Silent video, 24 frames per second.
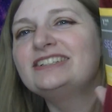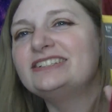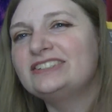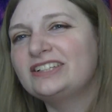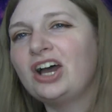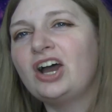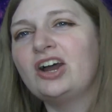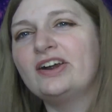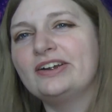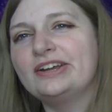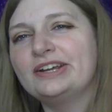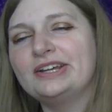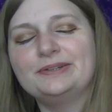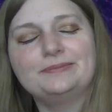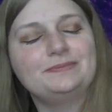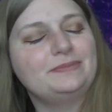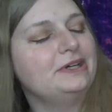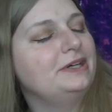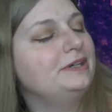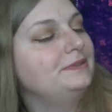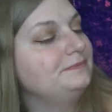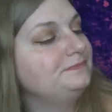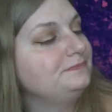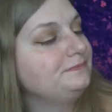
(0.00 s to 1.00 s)
sorry,
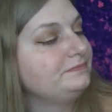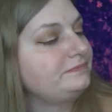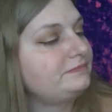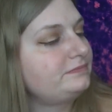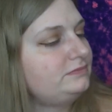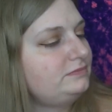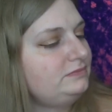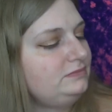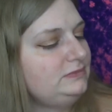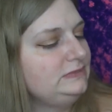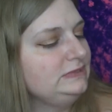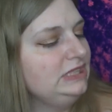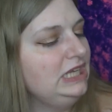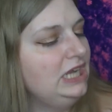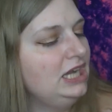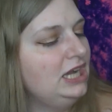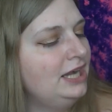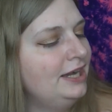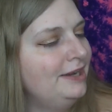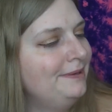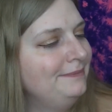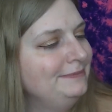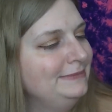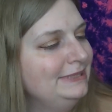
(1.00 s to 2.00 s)
but
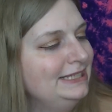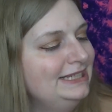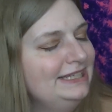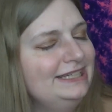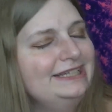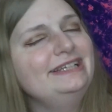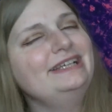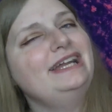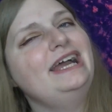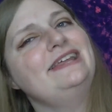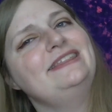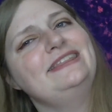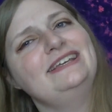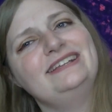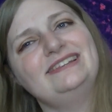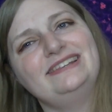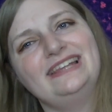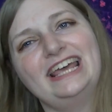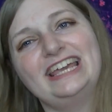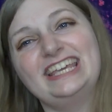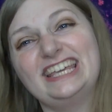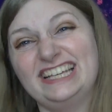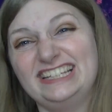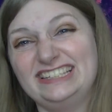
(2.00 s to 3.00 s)
um, I think
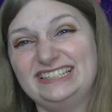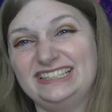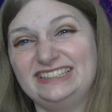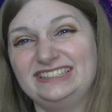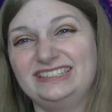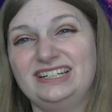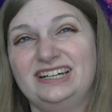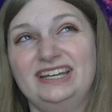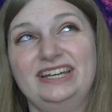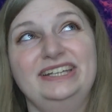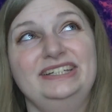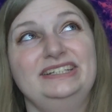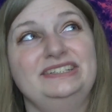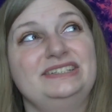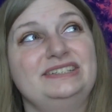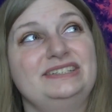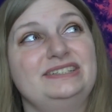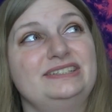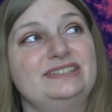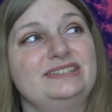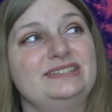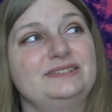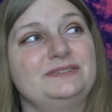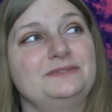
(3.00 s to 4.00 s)
leggings and
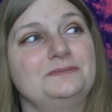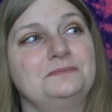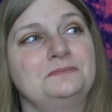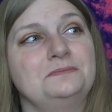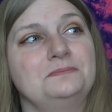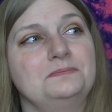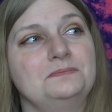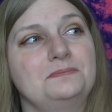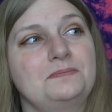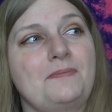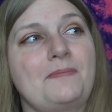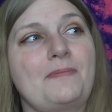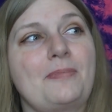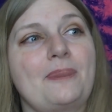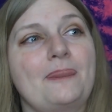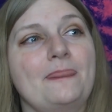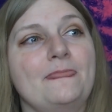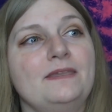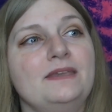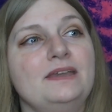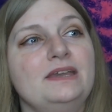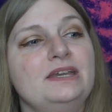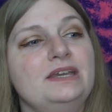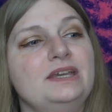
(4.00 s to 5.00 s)
tights,
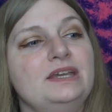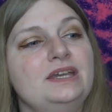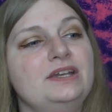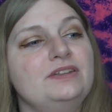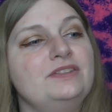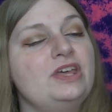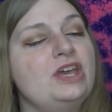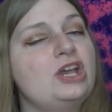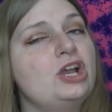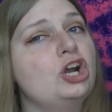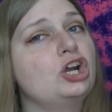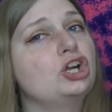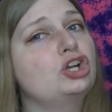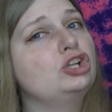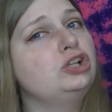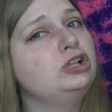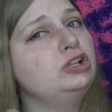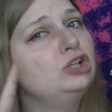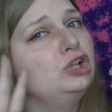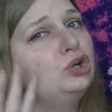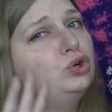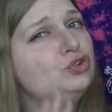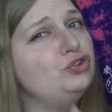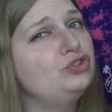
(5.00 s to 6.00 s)
they are
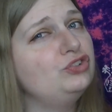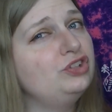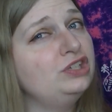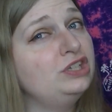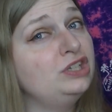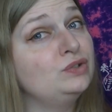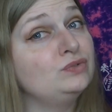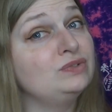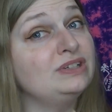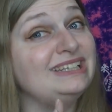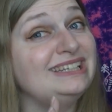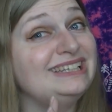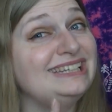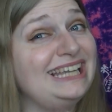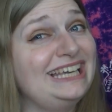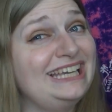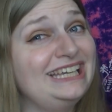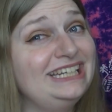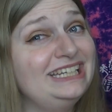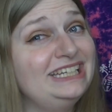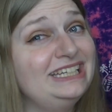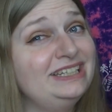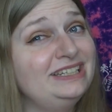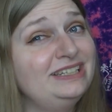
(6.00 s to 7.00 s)
closely
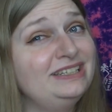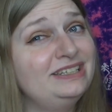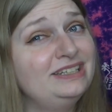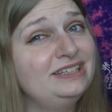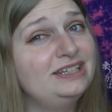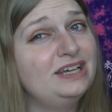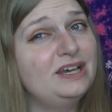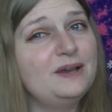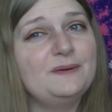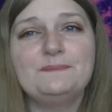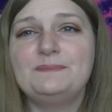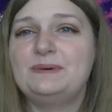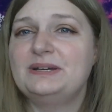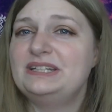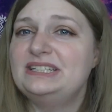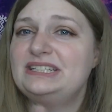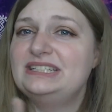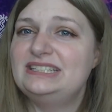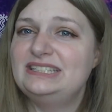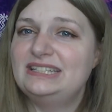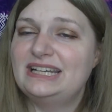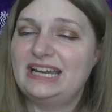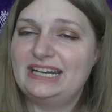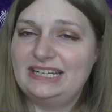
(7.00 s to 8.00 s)
related but
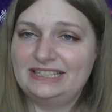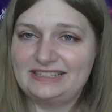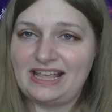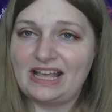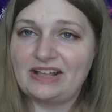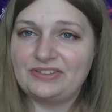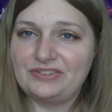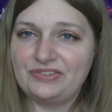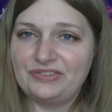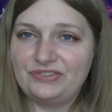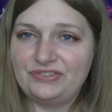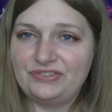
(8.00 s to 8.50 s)
not exactly the